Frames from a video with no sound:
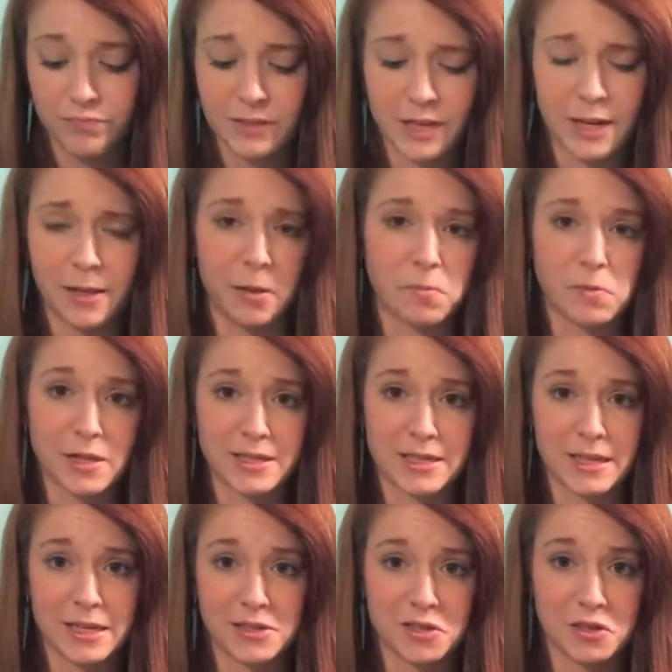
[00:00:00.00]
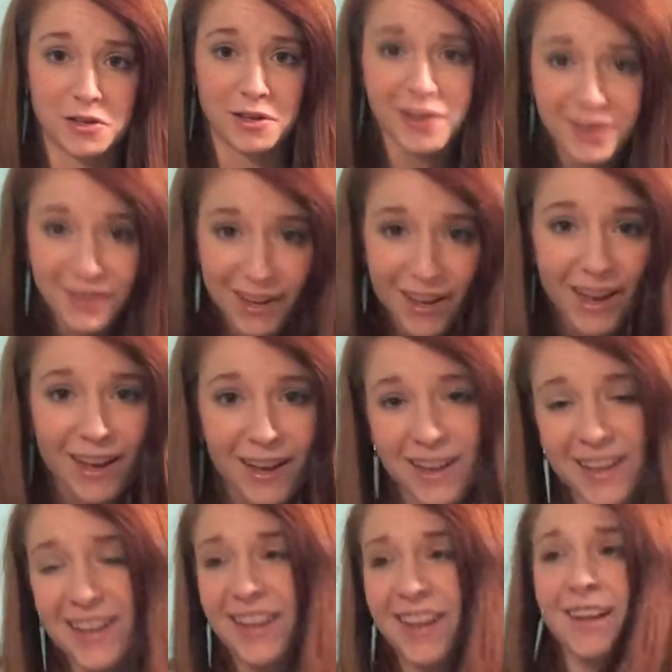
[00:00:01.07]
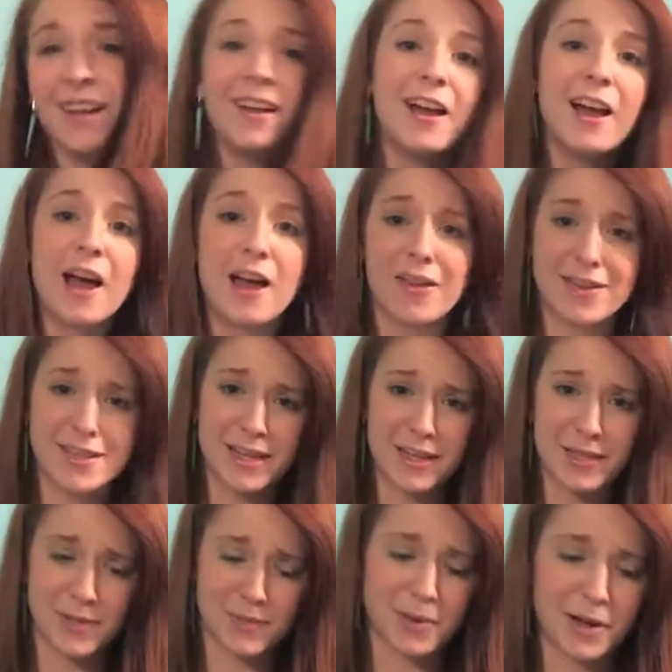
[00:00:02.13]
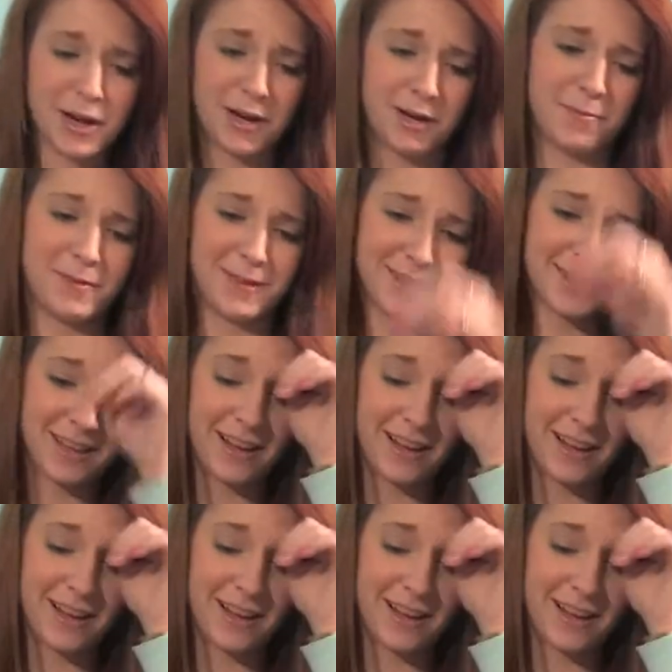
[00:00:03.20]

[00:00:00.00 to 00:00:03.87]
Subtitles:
a lip gloss that tastes good. And it sounds weird, but it's